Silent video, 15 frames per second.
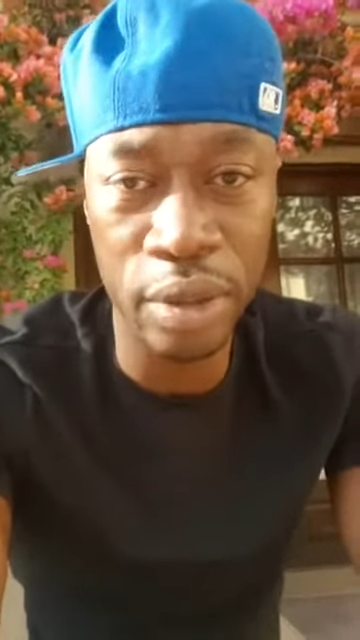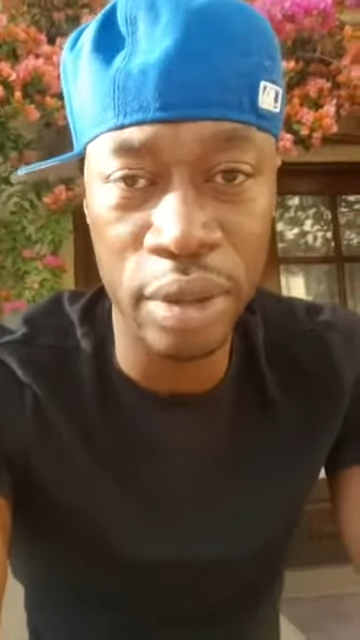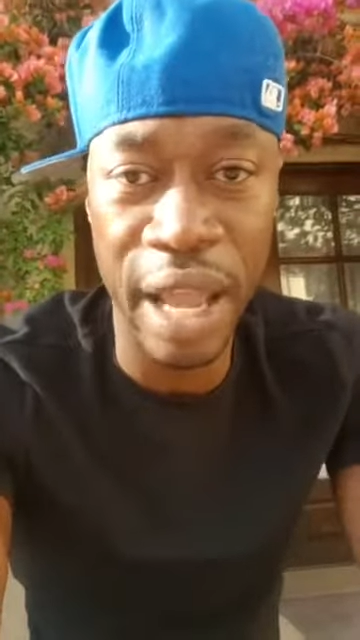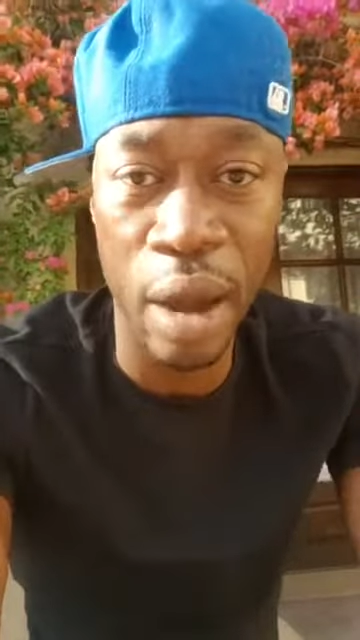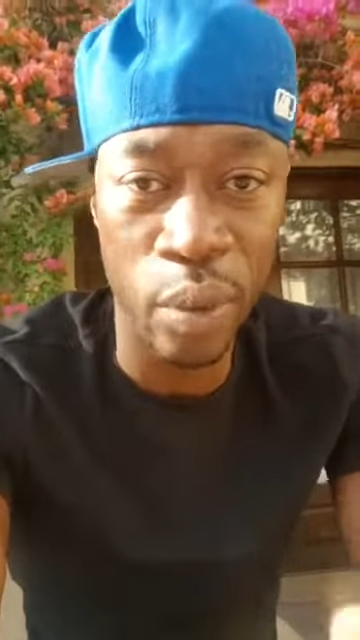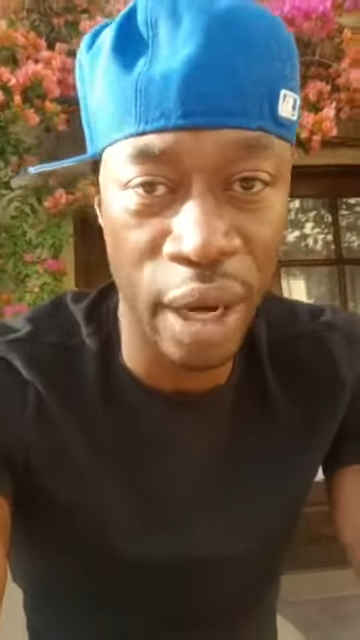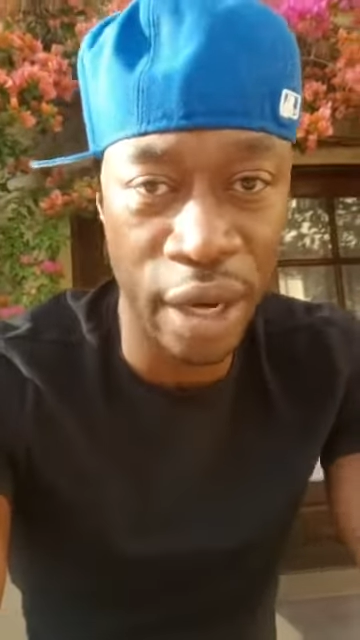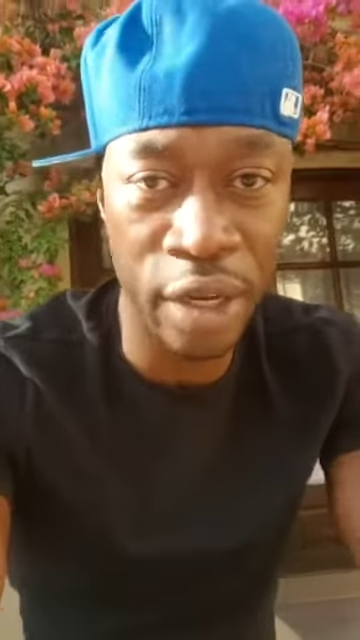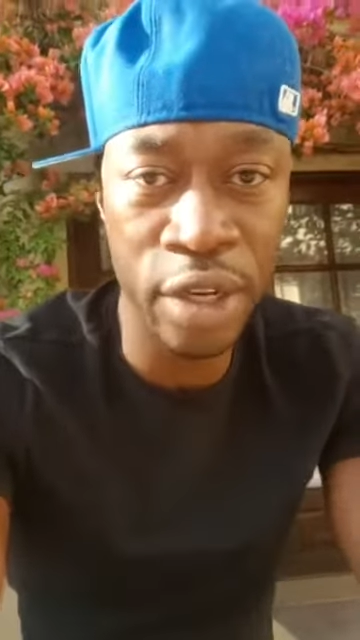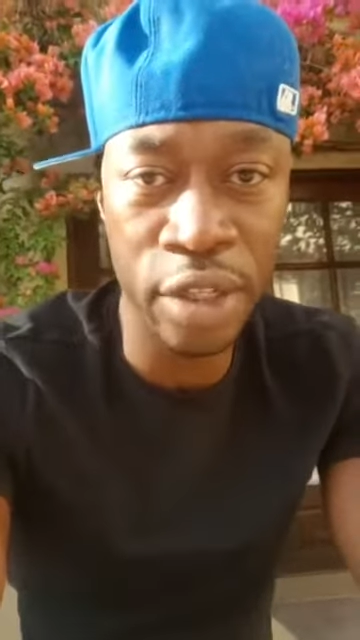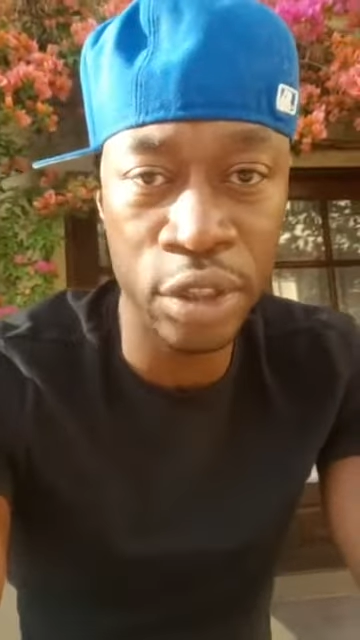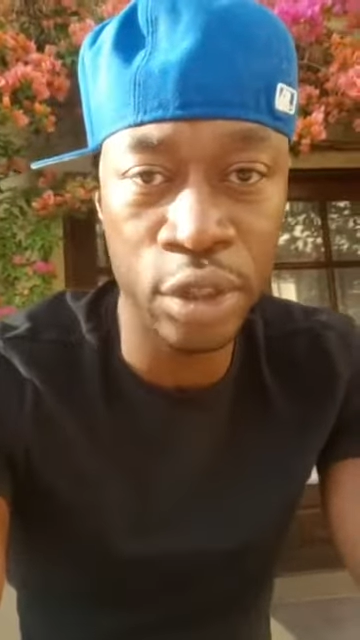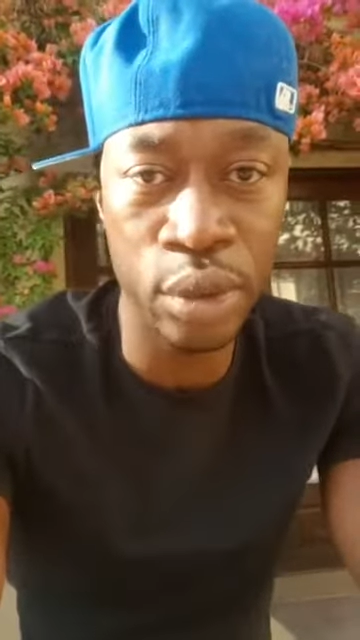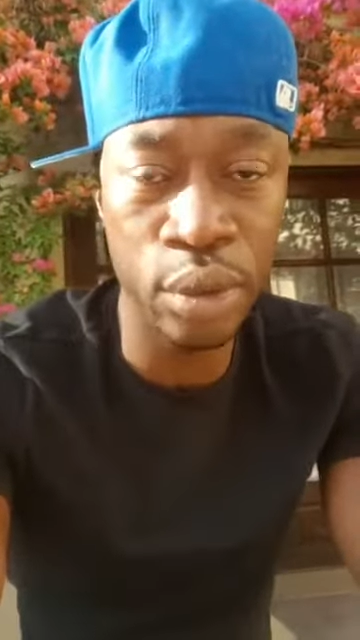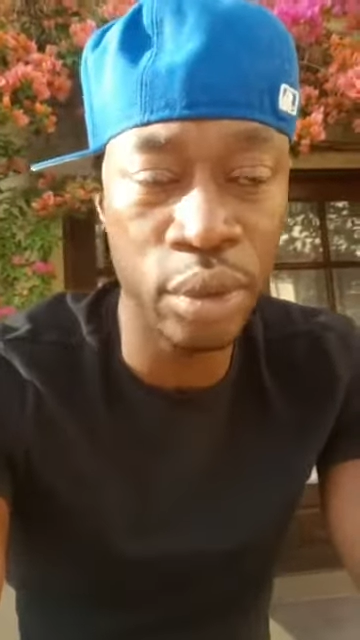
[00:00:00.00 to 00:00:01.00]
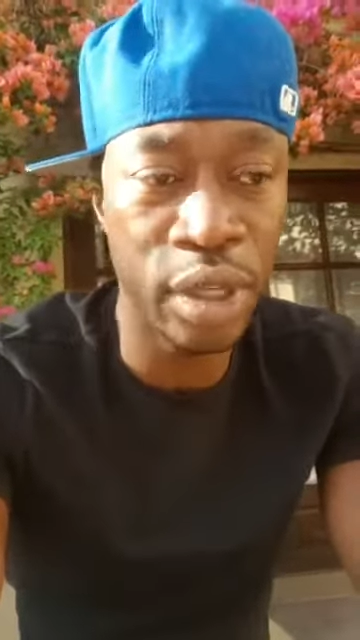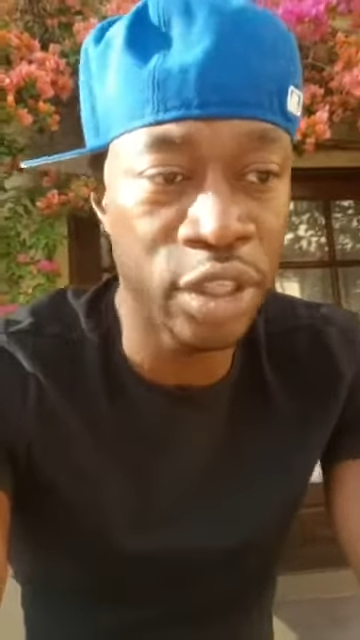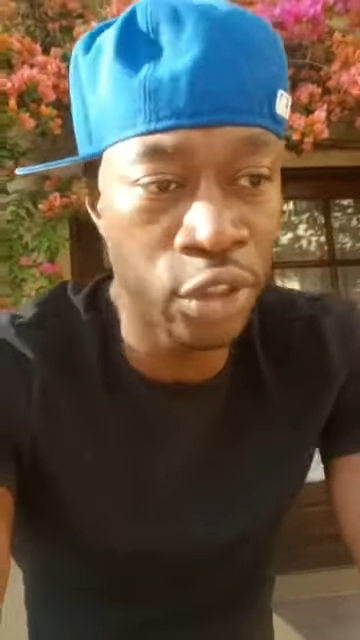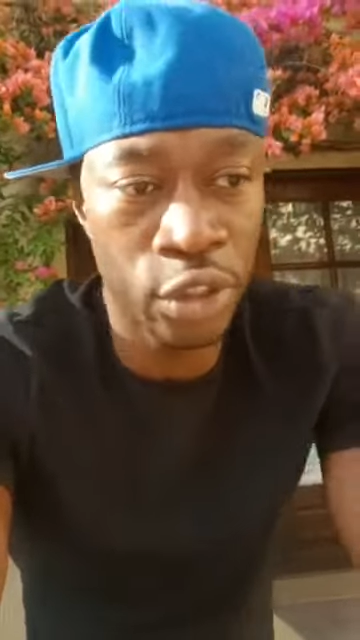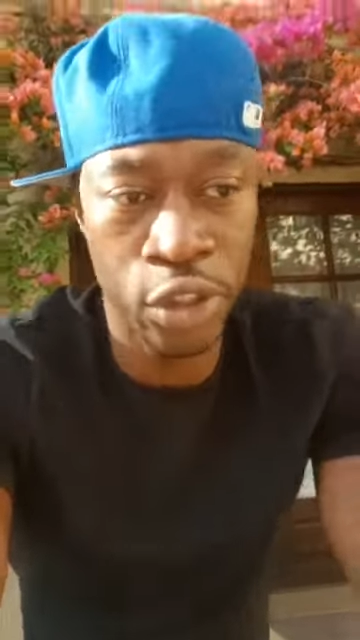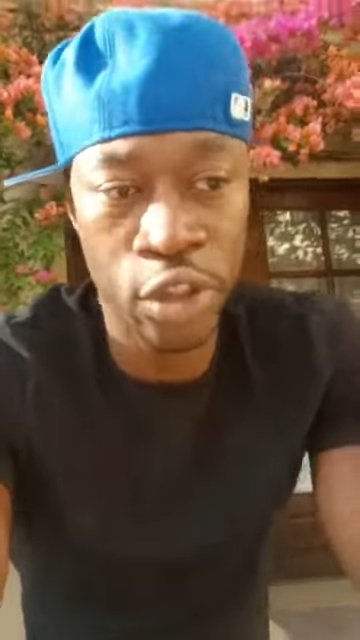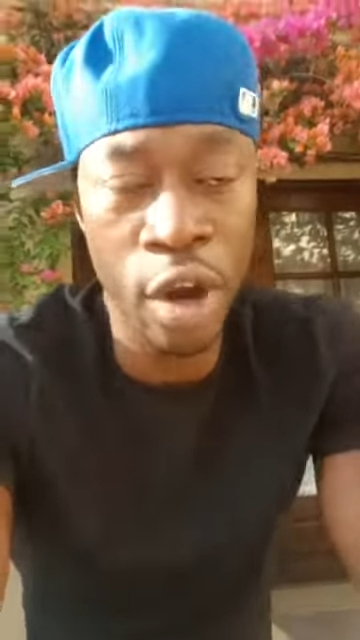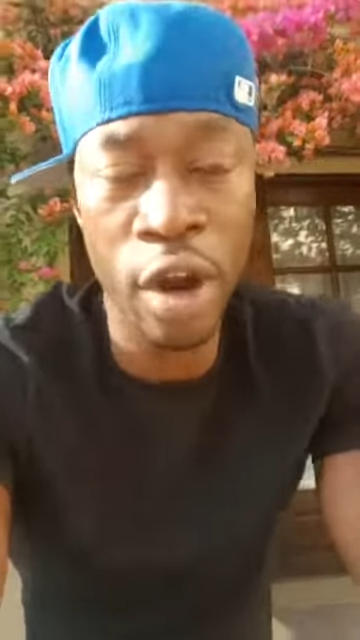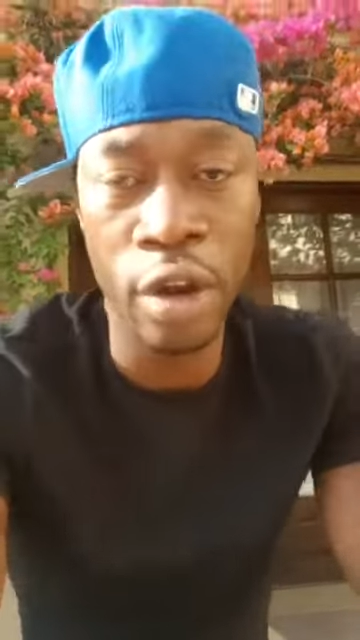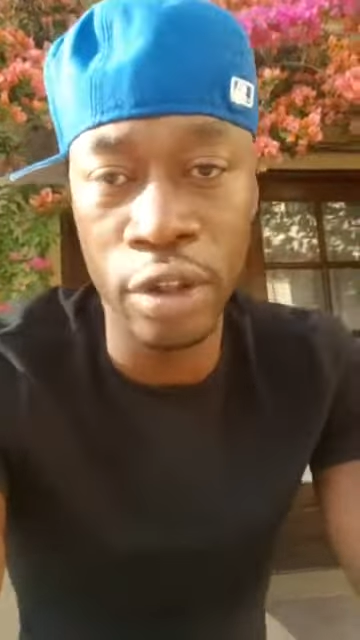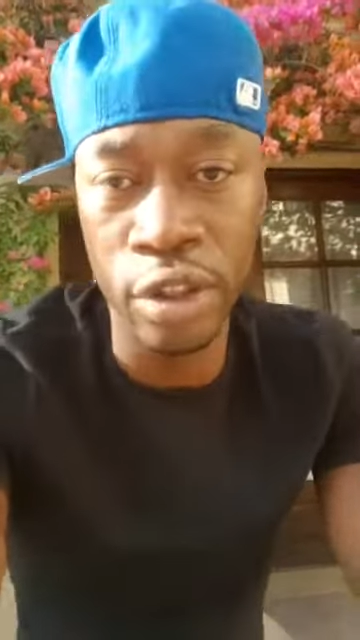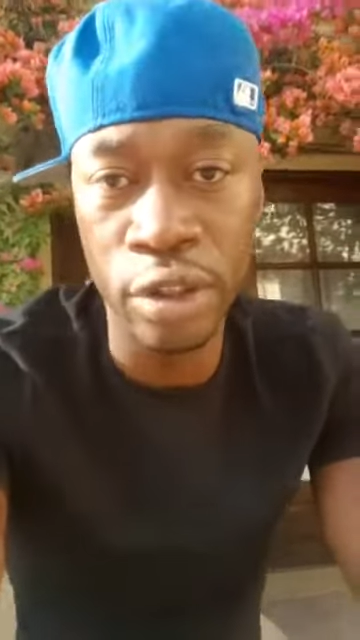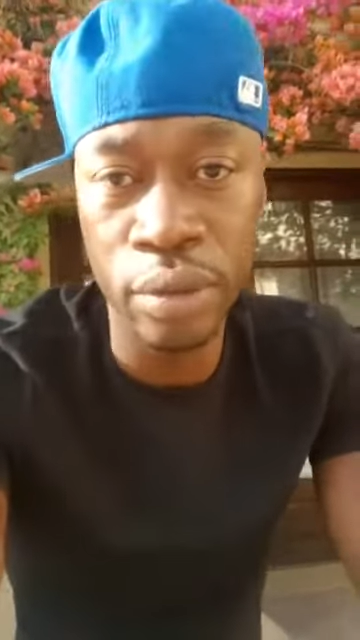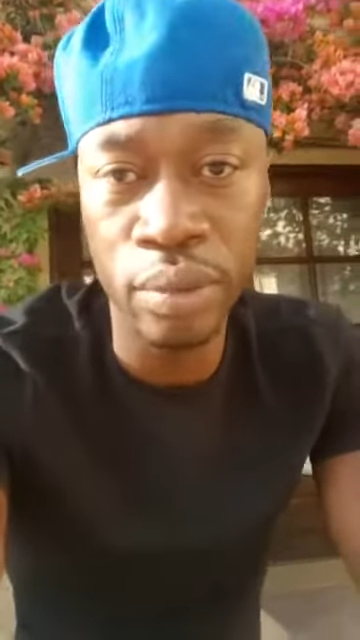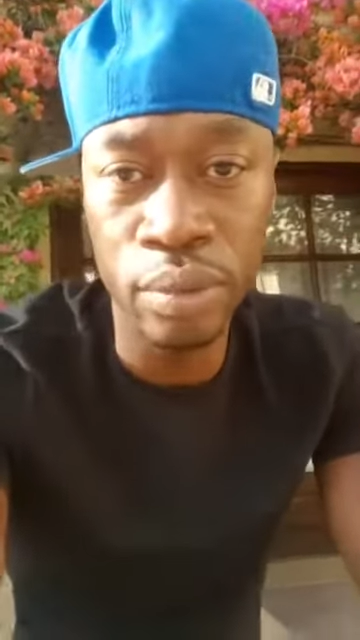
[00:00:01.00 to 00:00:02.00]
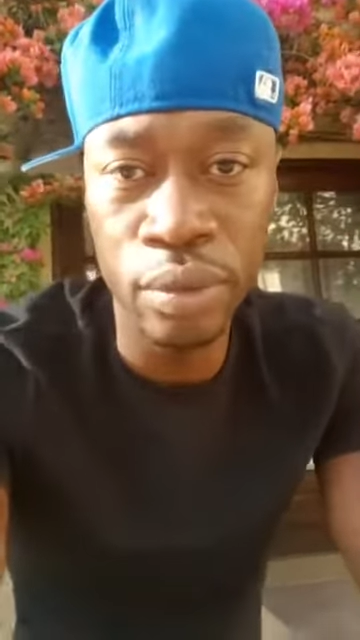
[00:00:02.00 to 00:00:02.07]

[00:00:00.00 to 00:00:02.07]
Now, what I could do is just charge.